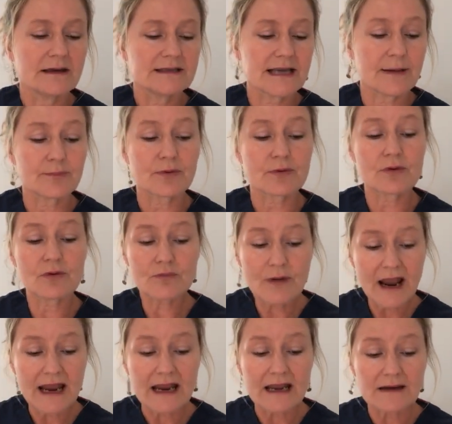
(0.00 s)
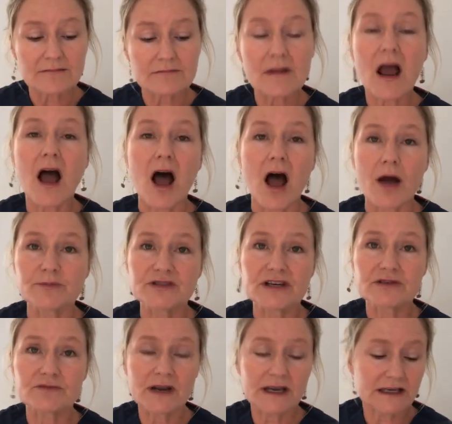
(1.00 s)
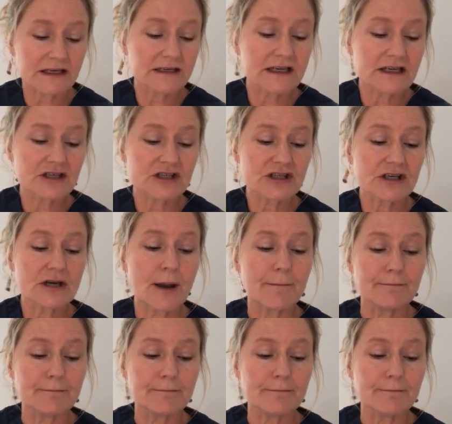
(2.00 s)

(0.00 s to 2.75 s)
Temporal right, object recognition,